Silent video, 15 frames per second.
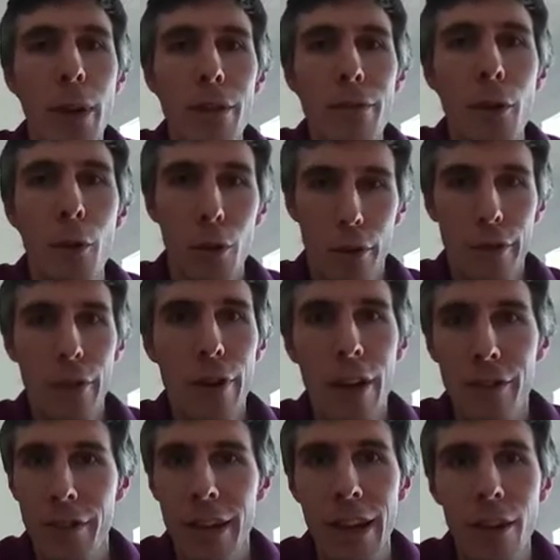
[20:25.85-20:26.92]
bit for all of you
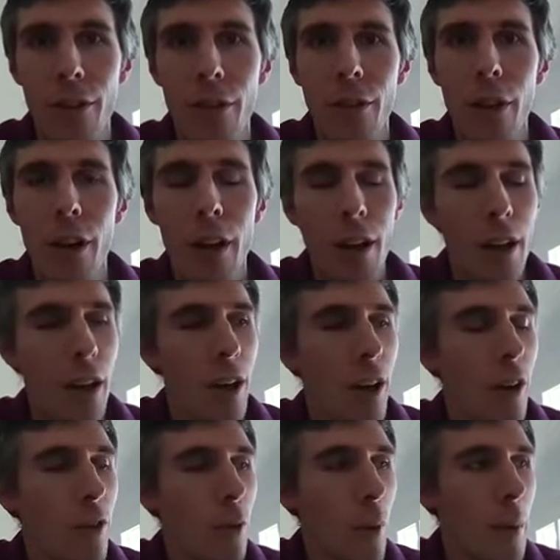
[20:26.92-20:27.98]
listening on the
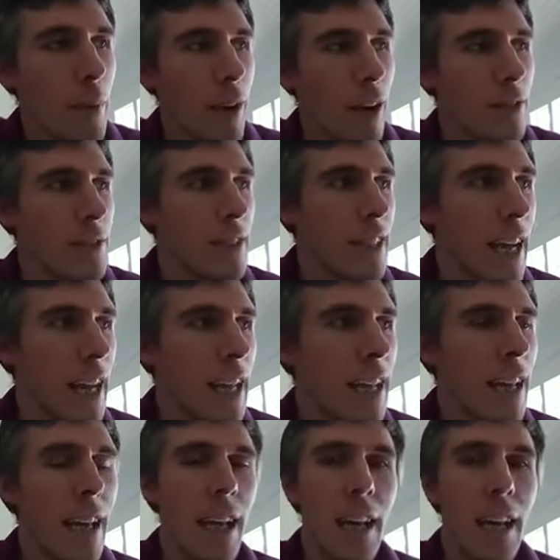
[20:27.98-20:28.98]
webcast today,